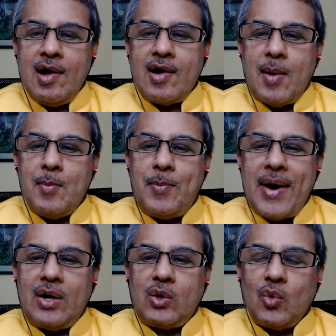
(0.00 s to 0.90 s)

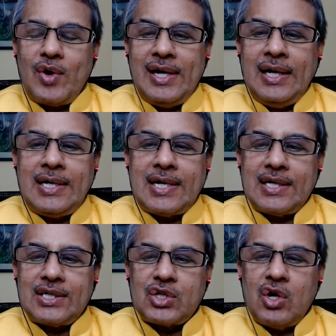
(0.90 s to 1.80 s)
compared to
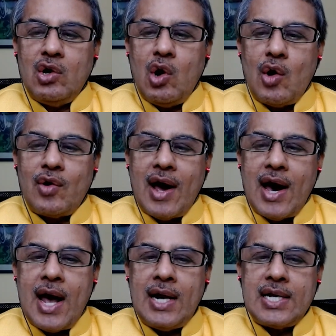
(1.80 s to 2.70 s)
interest on
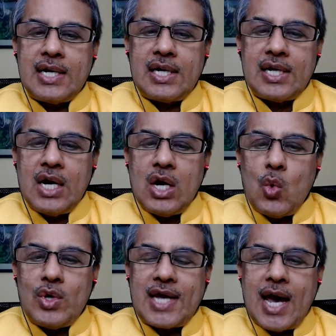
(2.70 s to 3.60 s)
RD
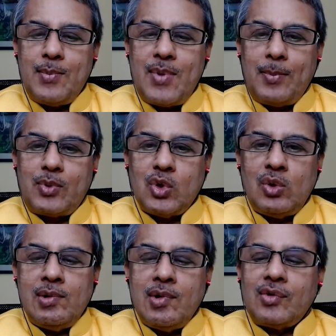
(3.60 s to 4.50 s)
which can be up
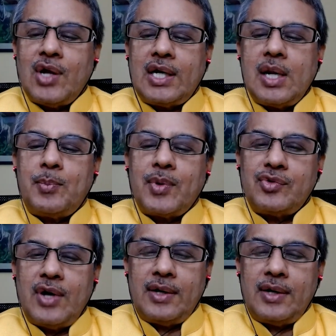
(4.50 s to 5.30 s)
to 30%.